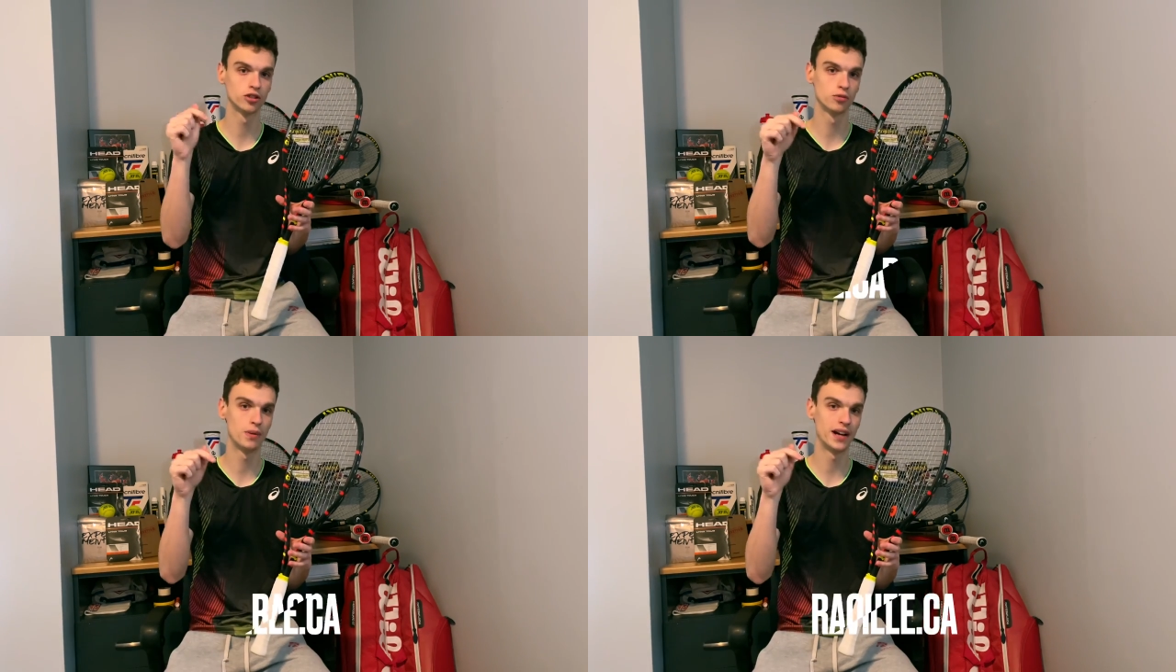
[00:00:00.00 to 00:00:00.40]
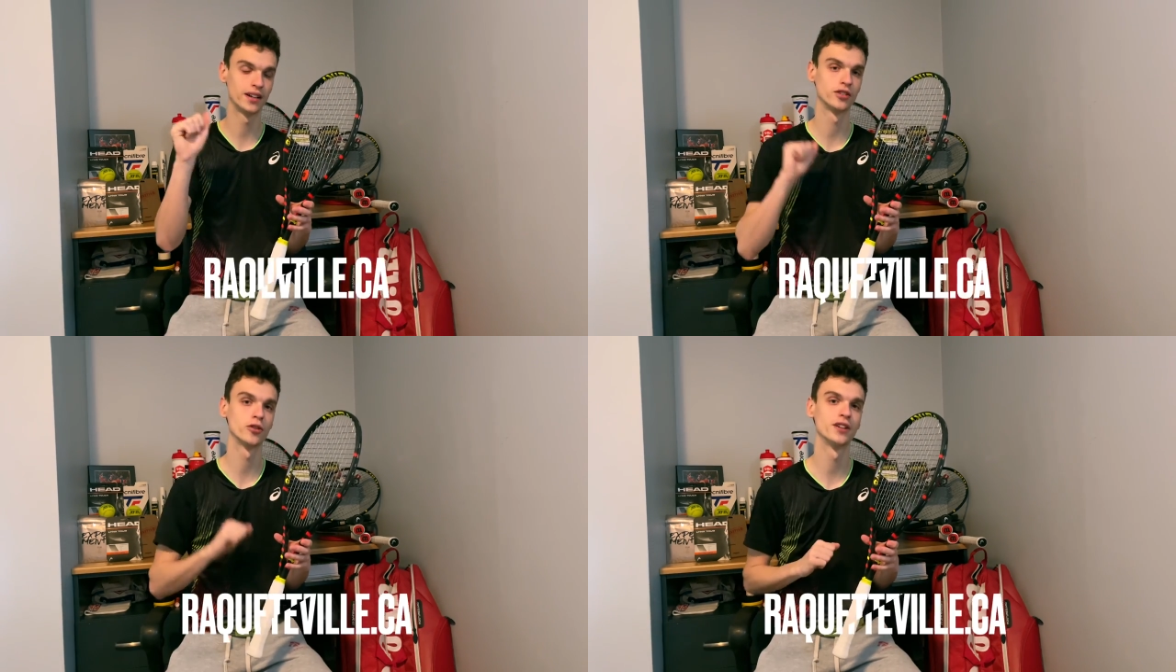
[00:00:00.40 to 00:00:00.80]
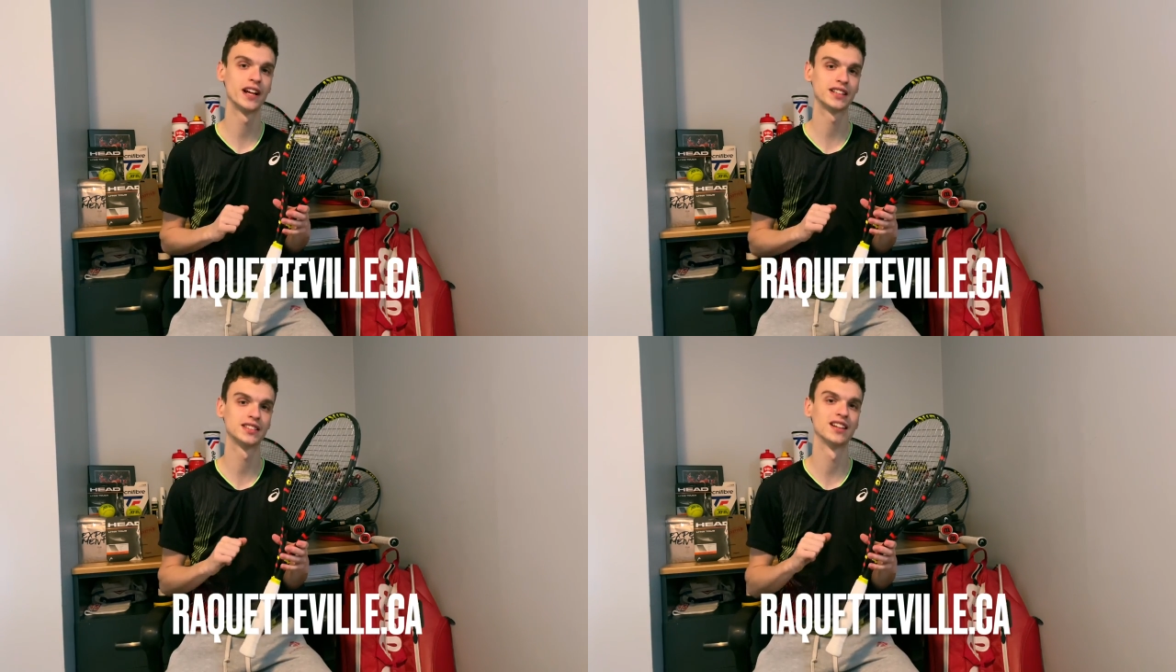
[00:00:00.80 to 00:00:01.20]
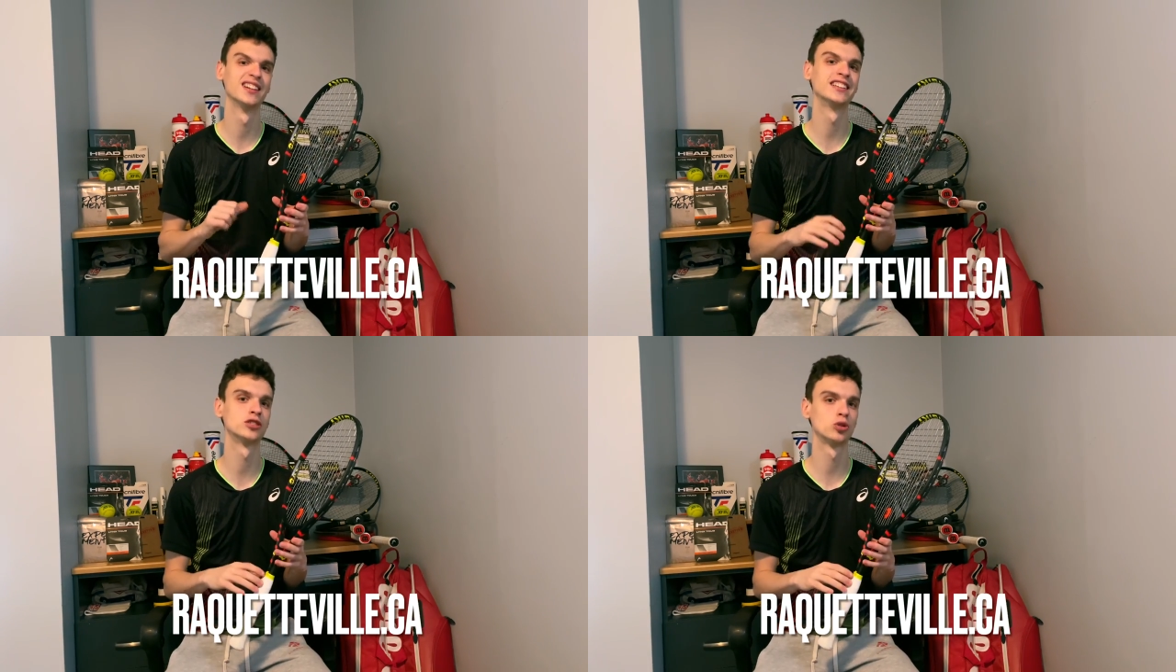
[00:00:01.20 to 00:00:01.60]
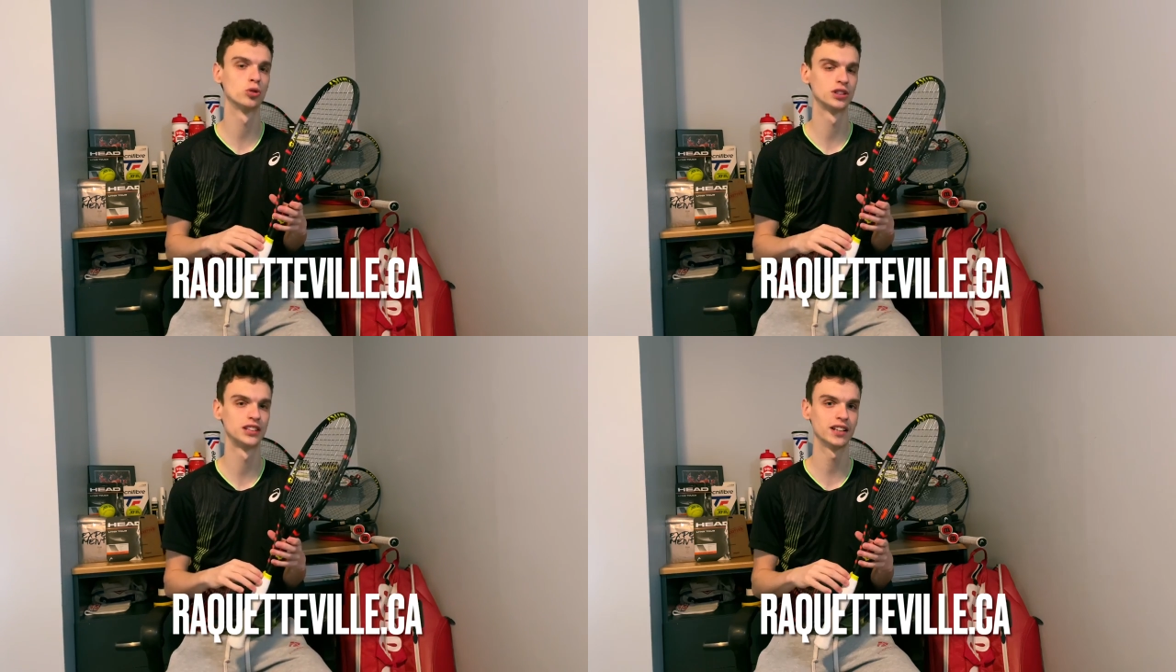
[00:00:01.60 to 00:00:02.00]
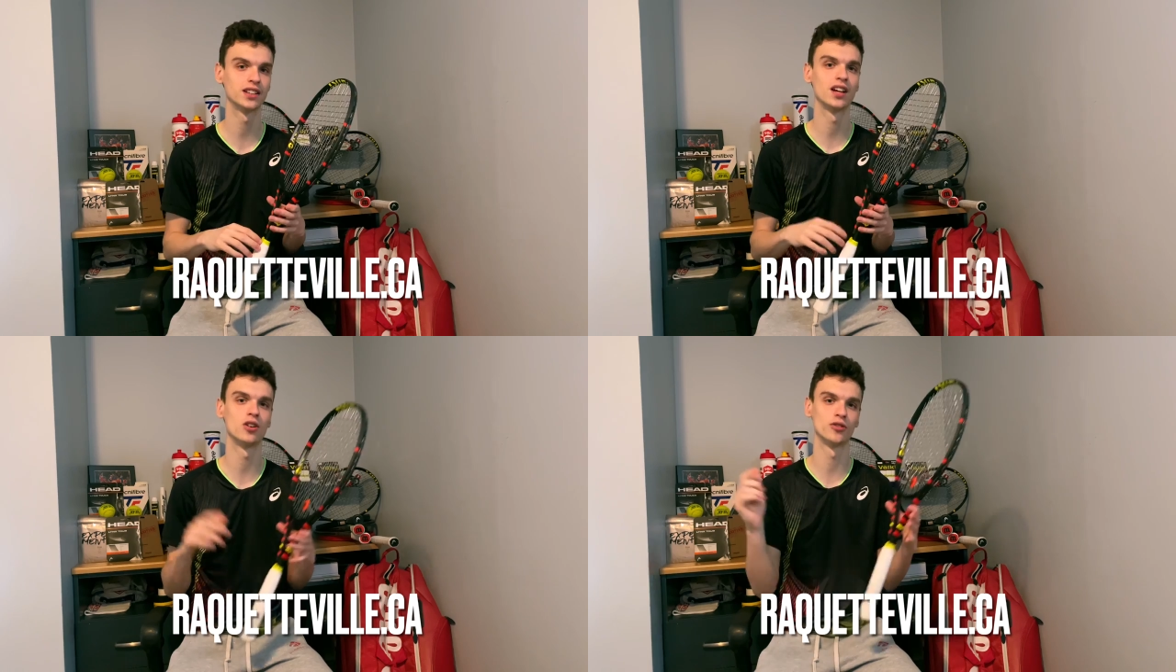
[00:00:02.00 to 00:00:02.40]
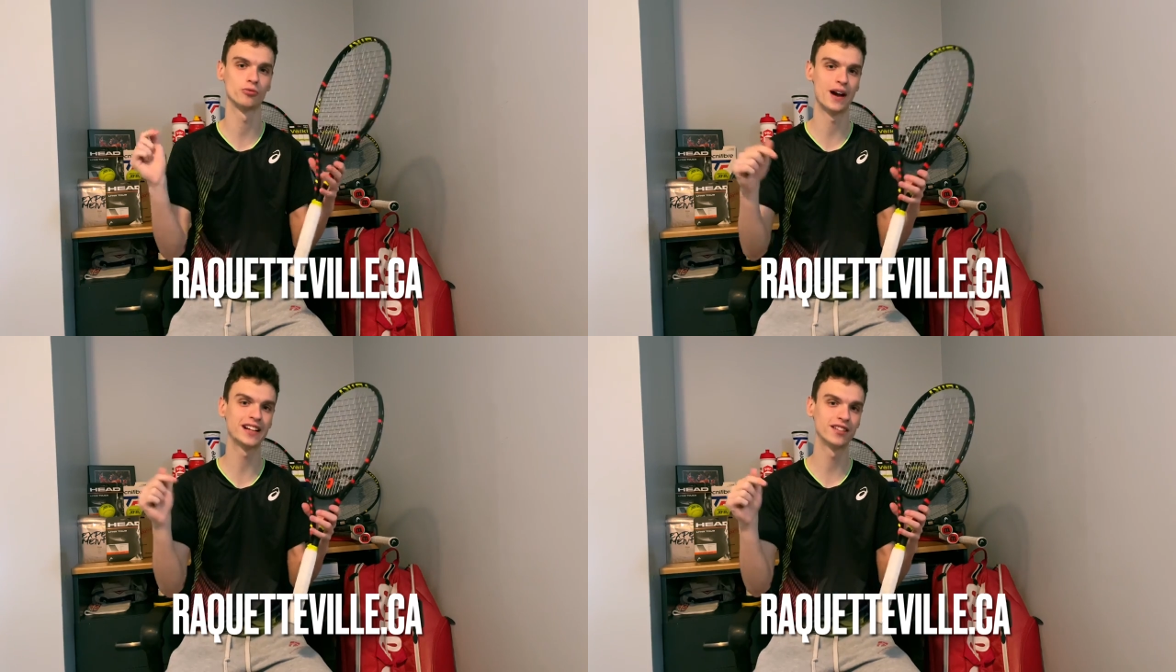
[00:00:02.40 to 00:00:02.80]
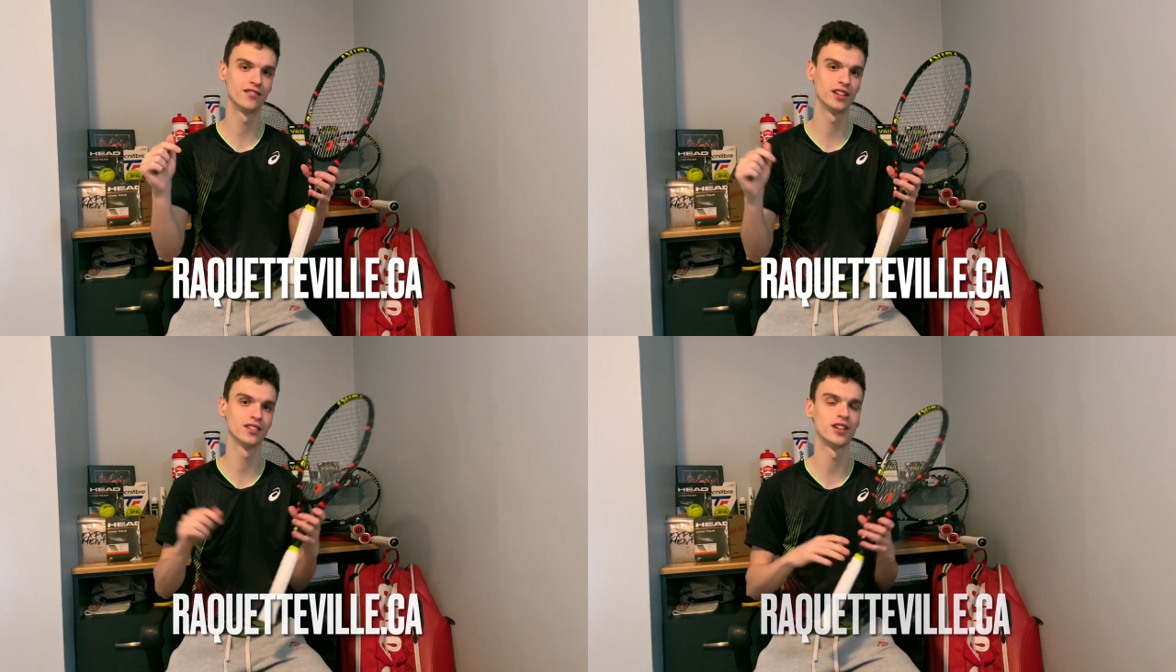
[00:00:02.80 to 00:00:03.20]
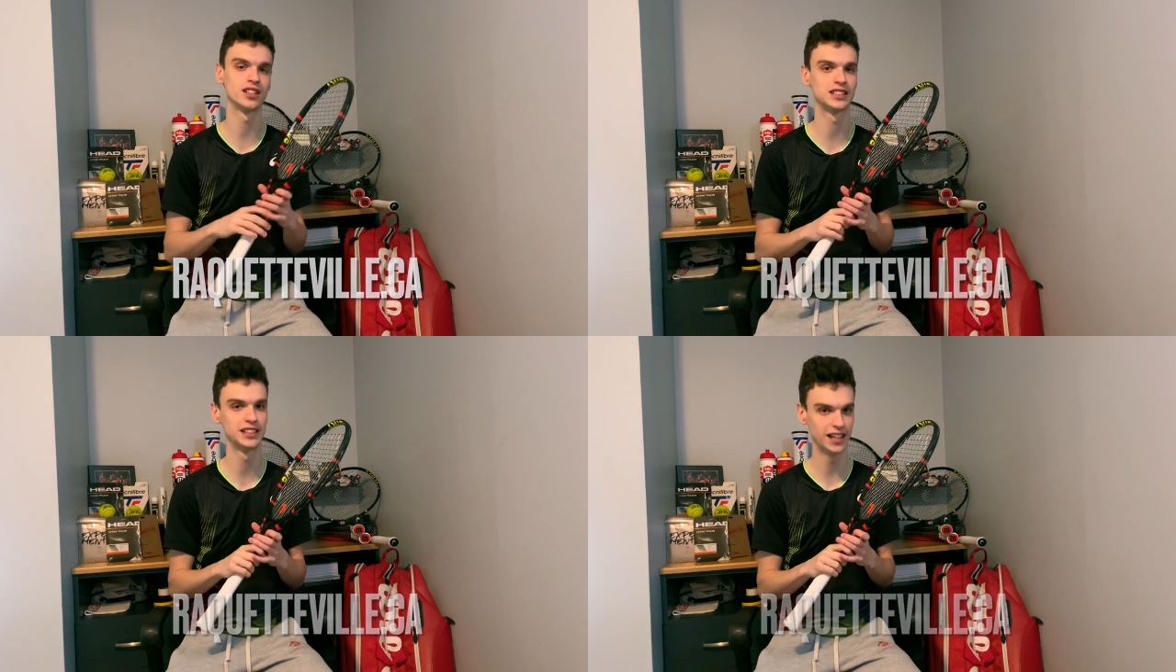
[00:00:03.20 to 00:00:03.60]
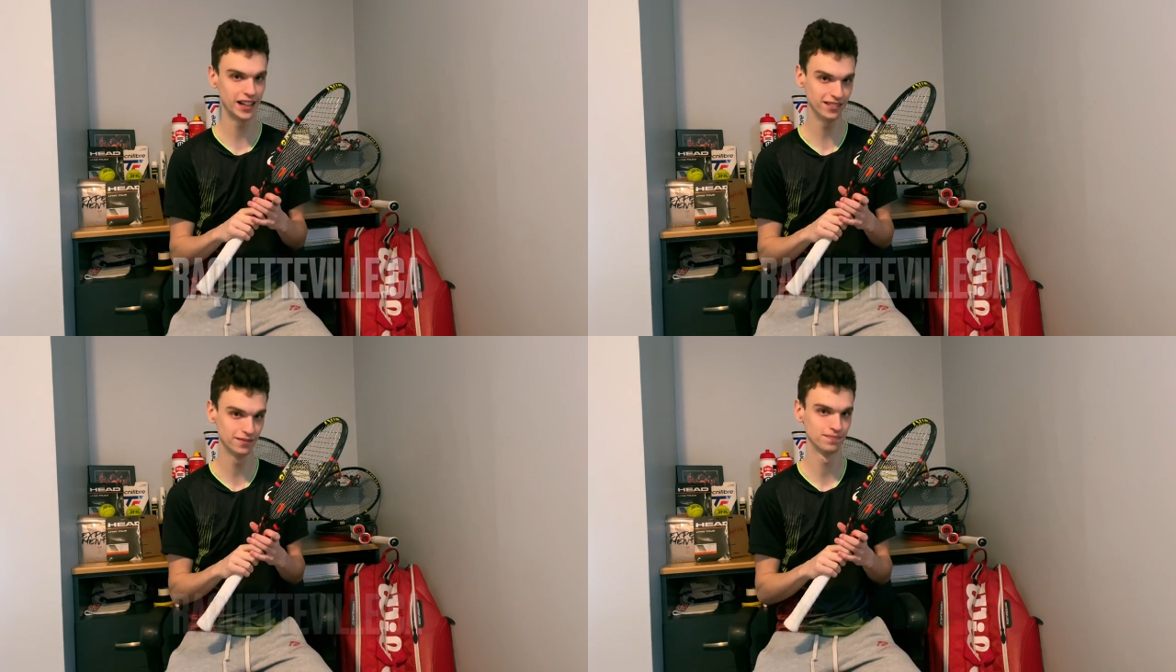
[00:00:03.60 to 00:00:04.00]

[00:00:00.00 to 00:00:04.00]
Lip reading: to buy your next Lynx Tour set on racquetvolkl.ca,